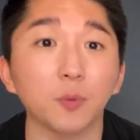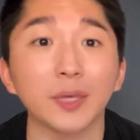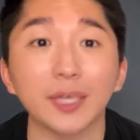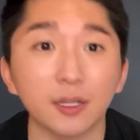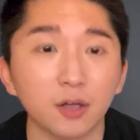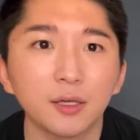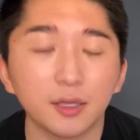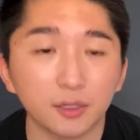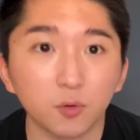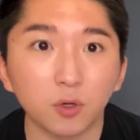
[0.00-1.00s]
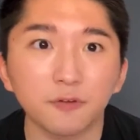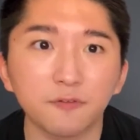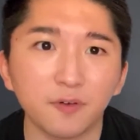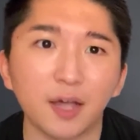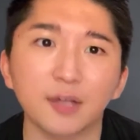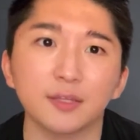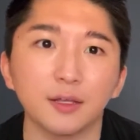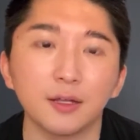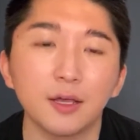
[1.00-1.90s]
we cannot ignore the fact that